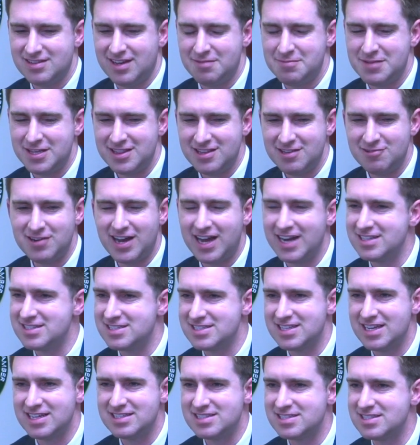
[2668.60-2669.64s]
United
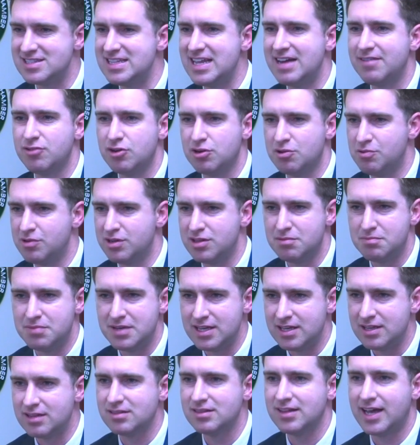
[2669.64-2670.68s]
States is never going to
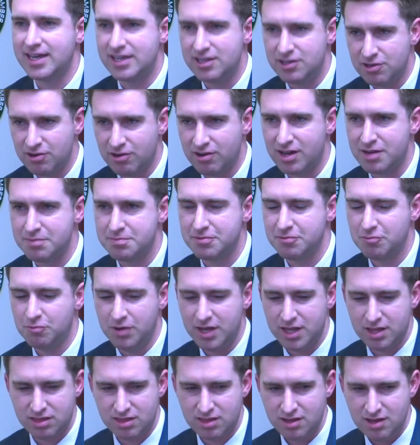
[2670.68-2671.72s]
be like Europe
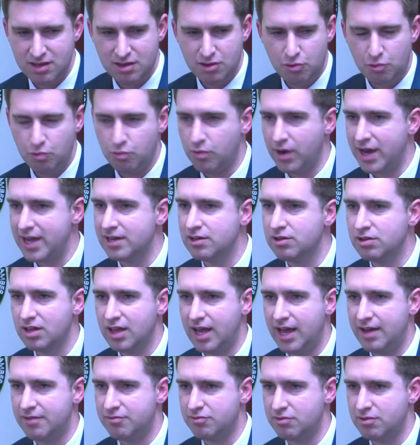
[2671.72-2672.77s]
with rail
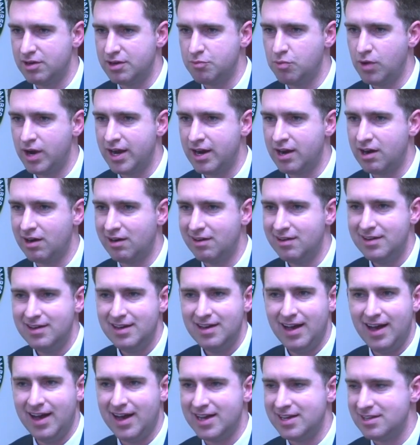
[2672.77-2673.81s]
everywhere.
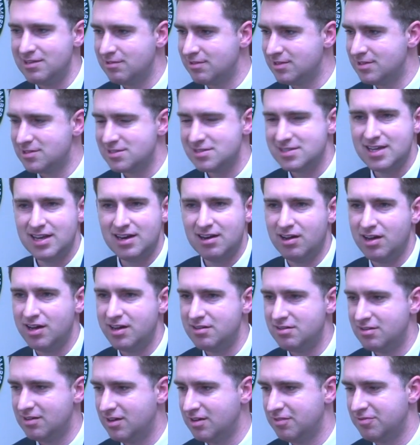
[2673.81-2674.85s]
You can just get
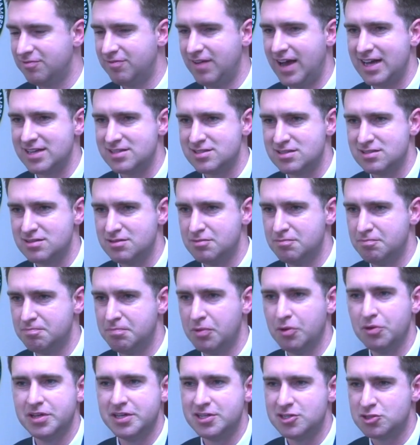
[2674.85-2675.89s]
on a fast
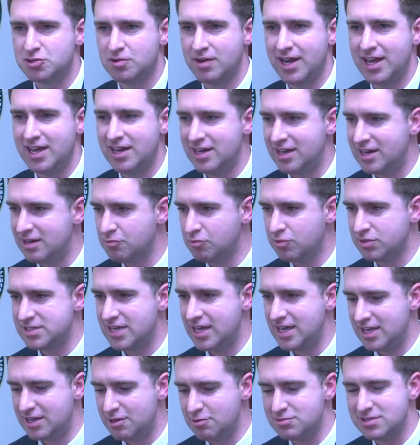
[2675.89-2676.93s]
bullet train and it will
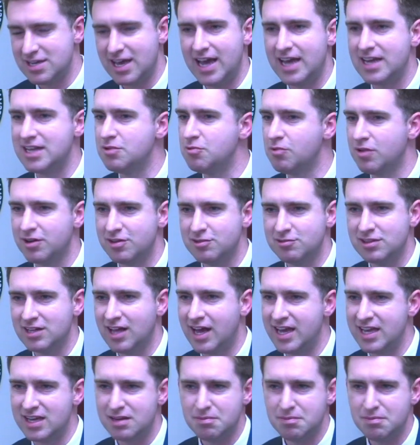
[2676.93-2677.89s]
take you to anywhere you'd like.